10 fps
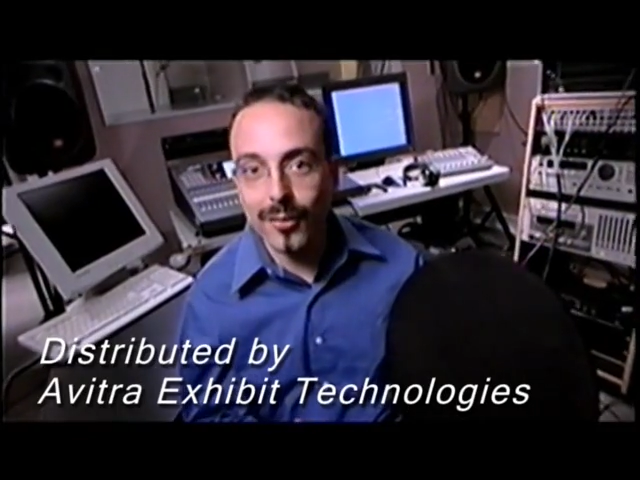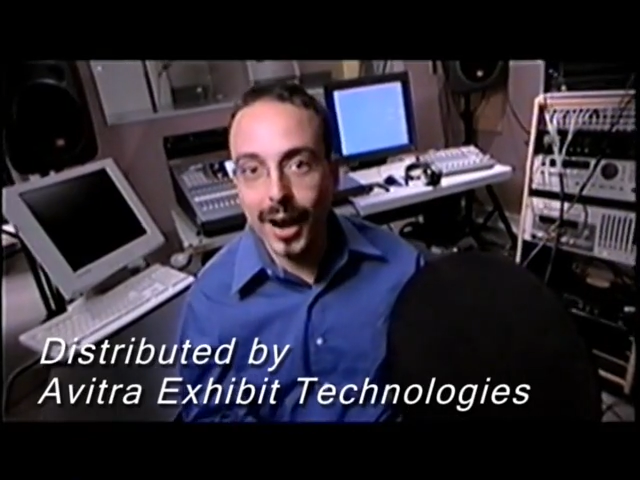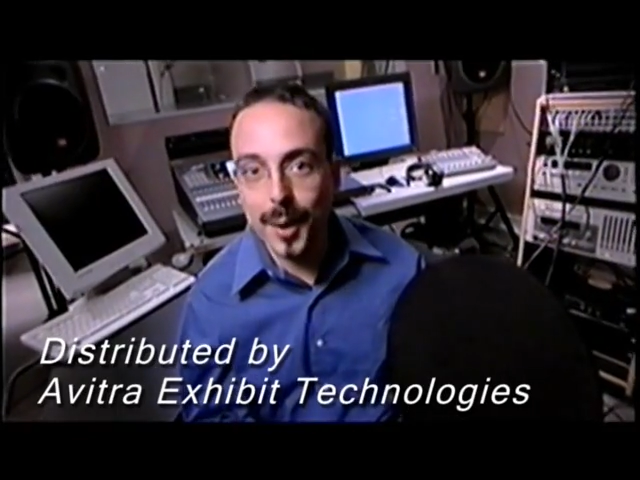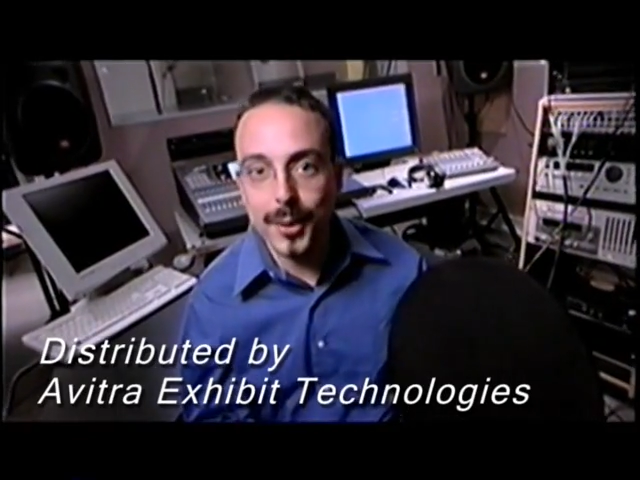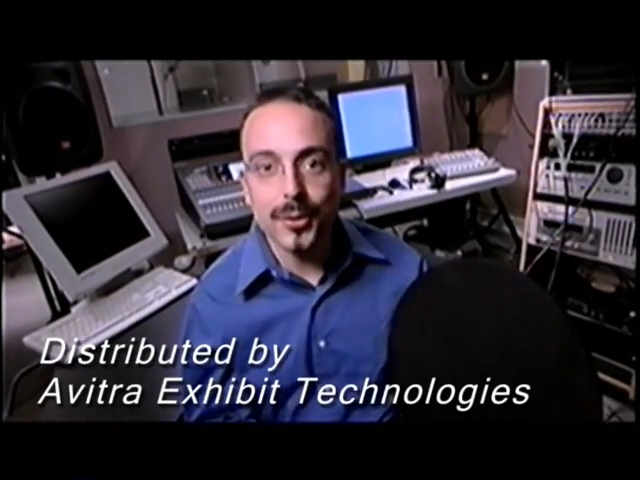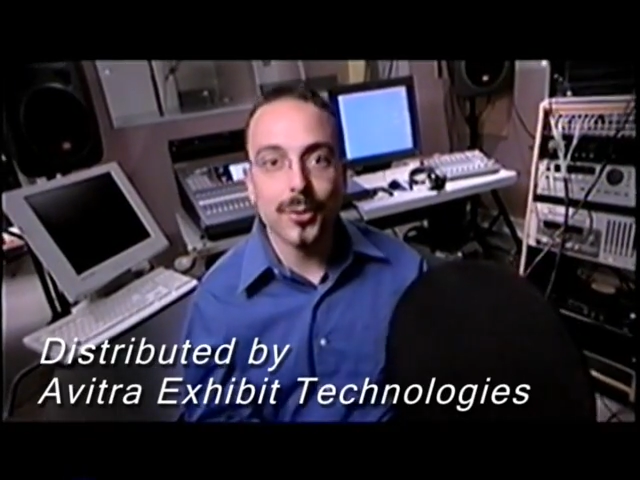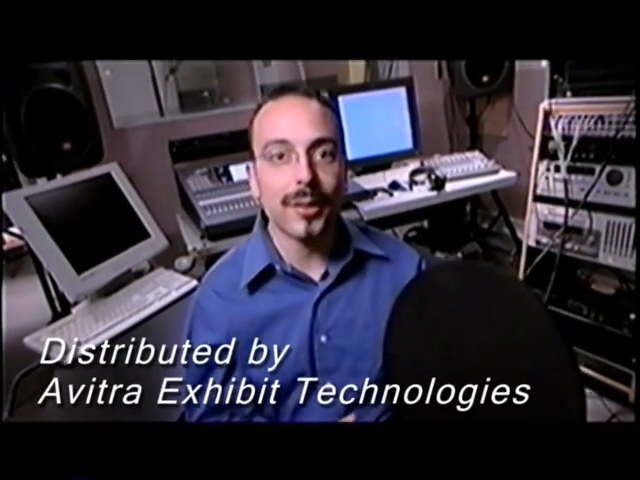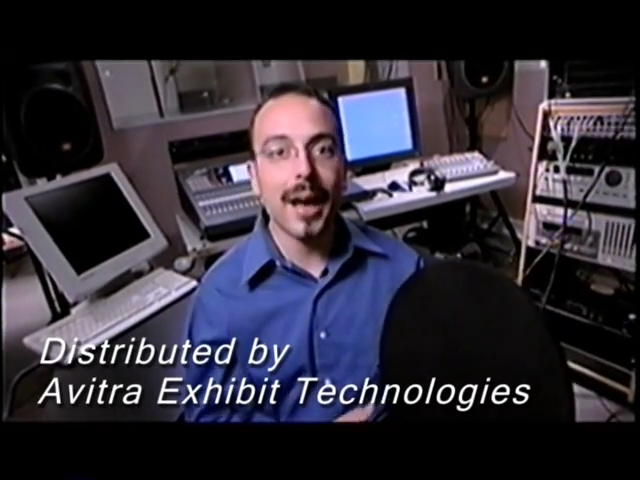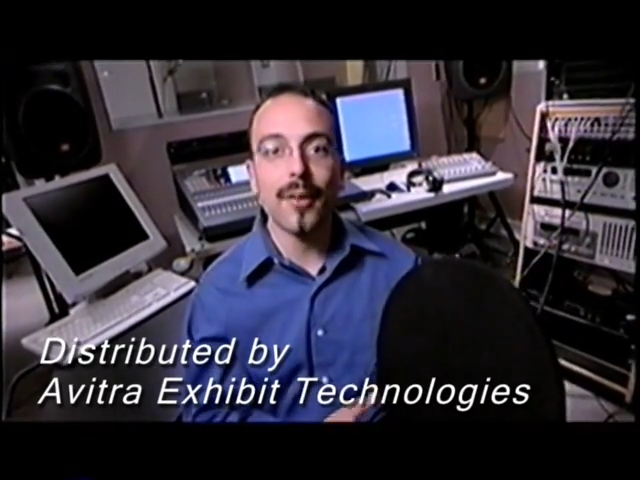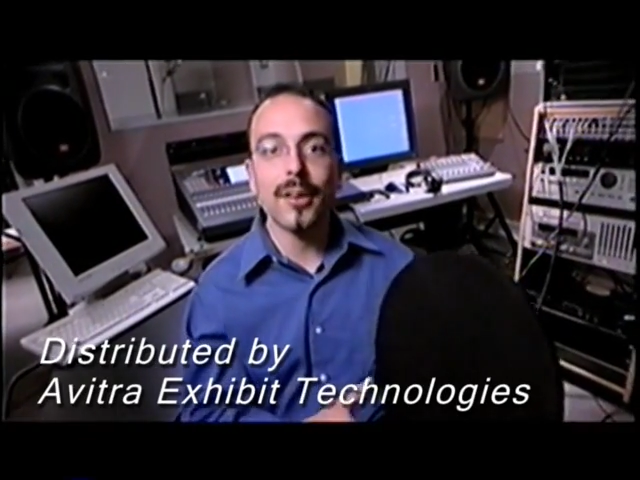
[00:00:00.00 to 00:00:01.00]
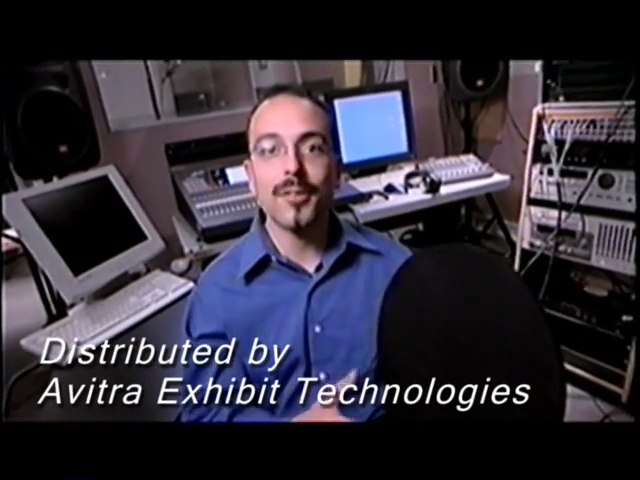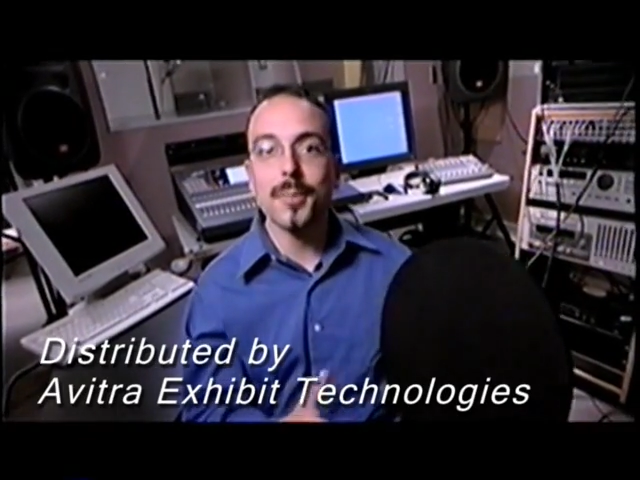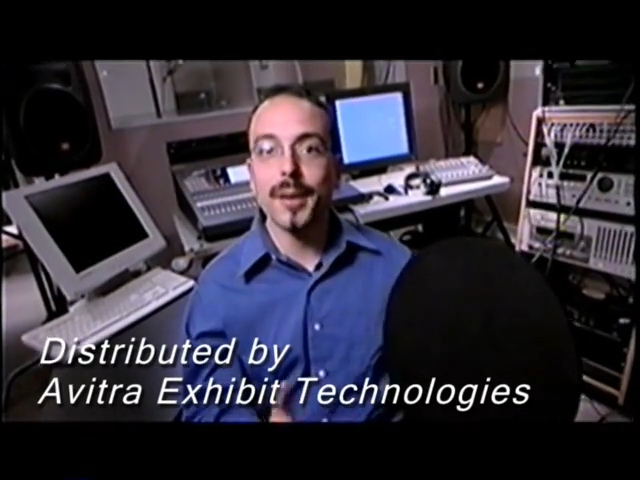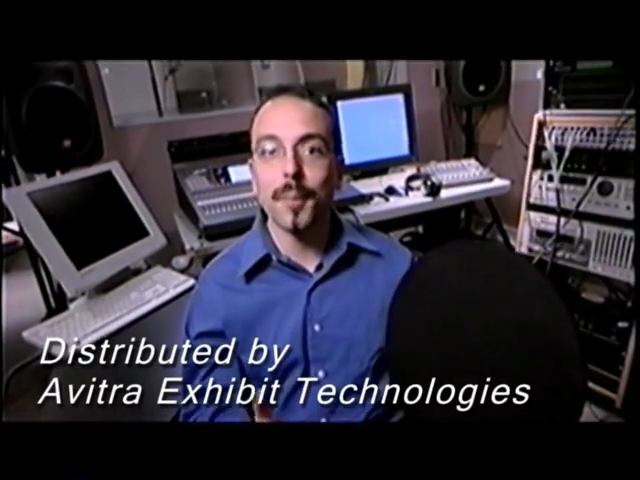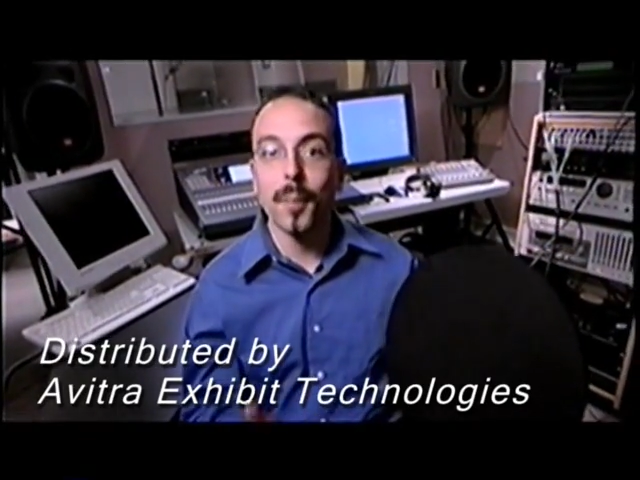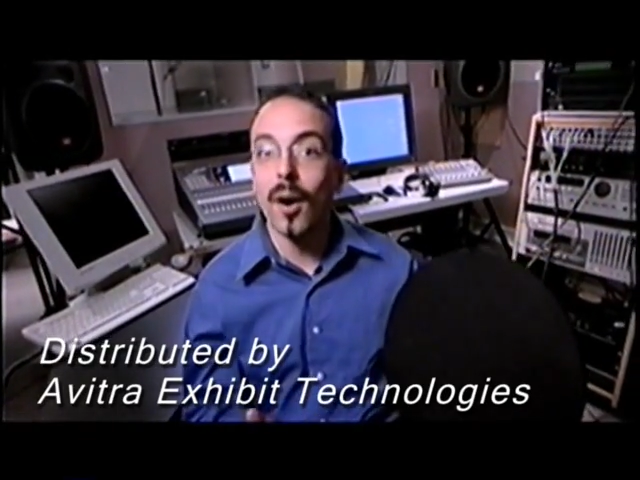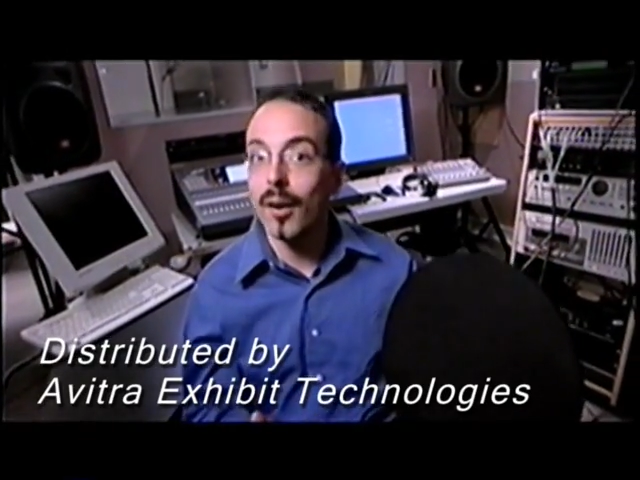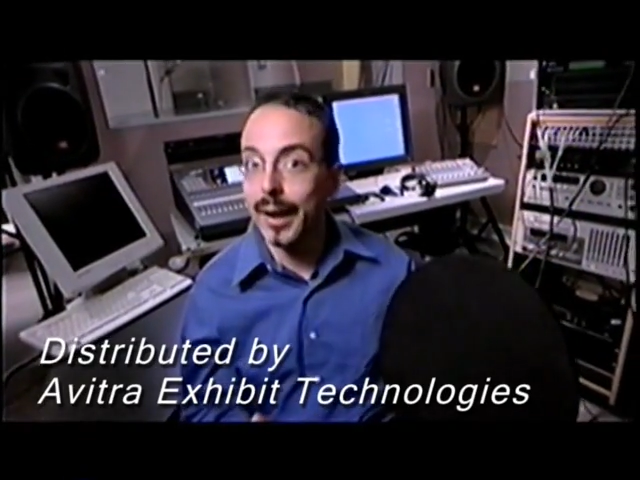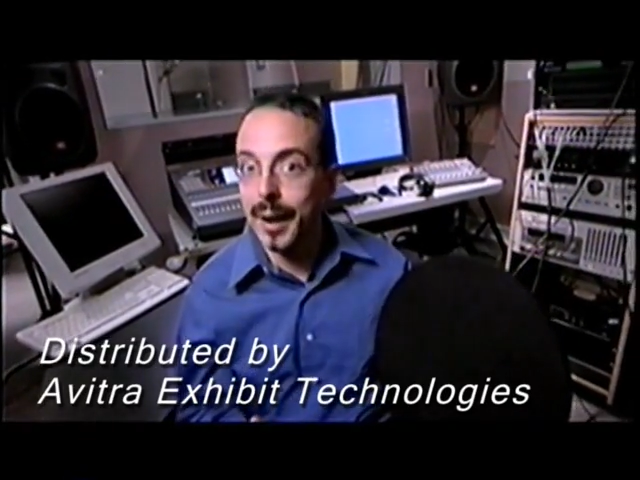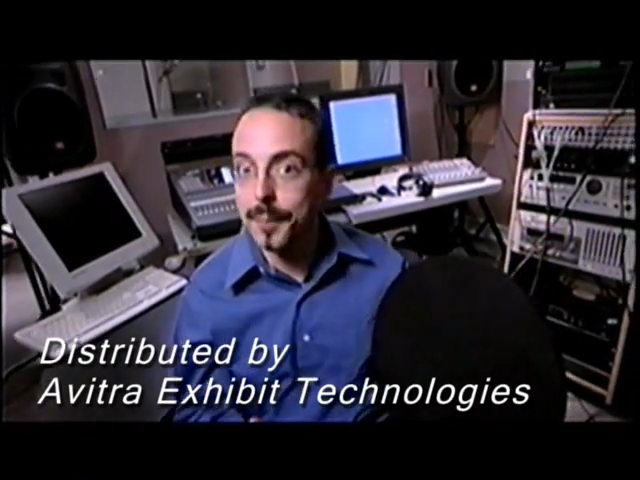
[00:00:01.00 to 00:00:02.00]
environment or loud enough to be at a ball game.